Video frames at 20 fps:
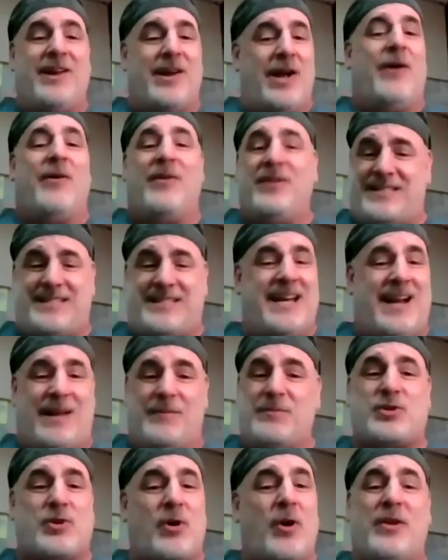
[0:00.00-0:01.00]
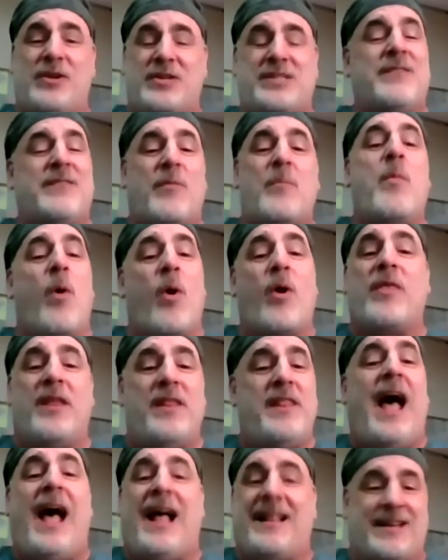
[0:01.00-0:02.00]
you go. See, and I'm sure there's even more
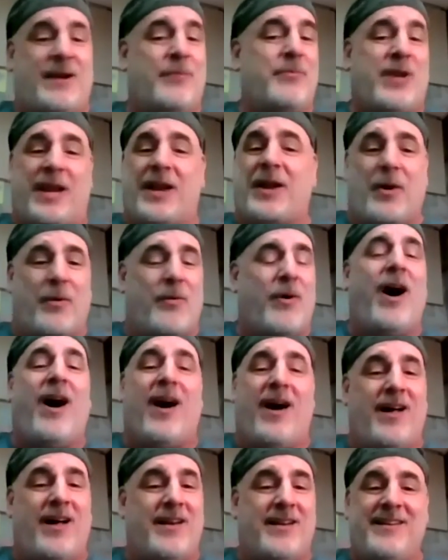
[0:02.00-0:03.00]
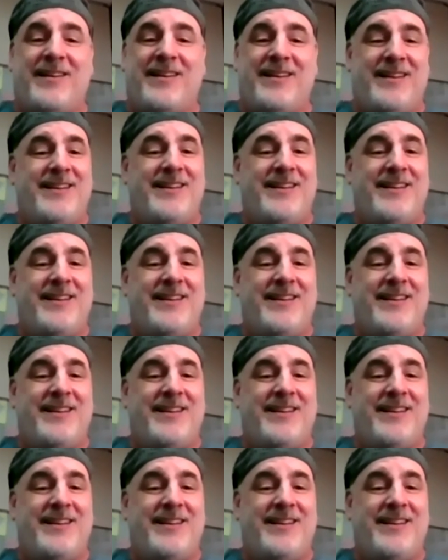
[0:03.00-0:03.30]
than that we could go on.